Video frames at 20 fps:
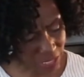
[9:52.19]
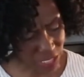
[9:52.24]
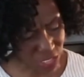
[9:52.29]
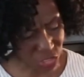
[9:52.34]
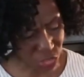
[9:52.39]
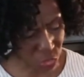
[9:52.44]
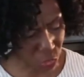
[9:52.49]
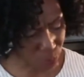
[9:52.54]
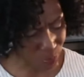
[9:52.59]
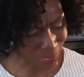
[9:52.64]

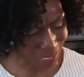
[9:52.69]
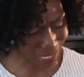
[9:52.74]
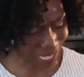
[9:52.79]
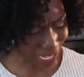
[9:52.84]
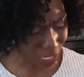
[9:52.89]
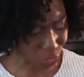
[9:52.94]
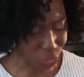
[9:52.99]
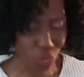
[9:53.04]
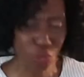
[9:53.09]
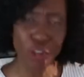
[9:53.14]
this soup is
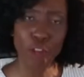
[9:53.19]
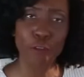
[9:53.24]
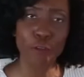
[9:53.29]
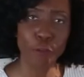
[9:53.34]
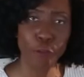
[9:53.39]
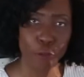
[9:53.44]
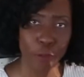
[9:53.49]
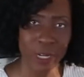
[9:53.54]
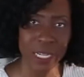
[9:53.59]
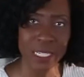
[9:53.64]
that you can
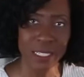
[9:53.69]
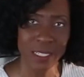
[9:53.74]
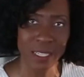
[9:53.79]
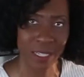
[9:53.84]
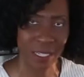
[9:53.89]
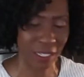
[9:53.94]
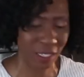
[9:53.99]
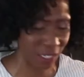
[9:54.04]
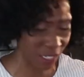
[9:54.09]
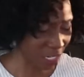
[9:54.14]
freeze
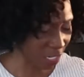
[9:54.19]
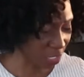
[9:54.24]
it.